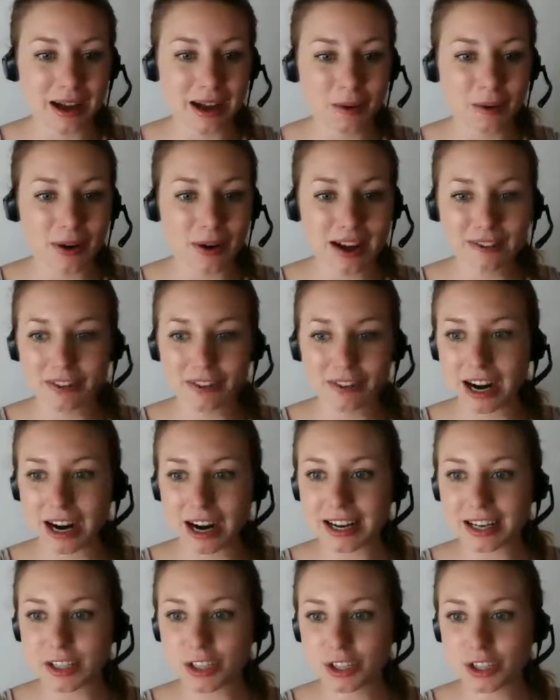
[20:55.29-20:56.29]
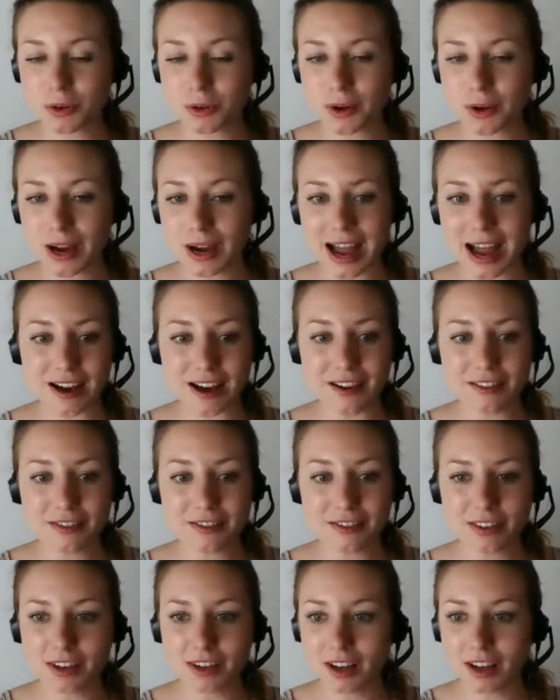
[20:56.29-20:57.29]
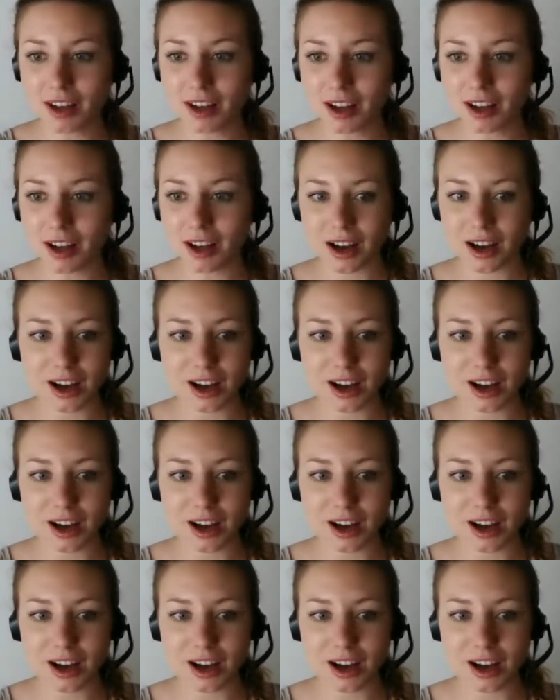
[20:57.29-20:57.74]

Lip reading: However, I do have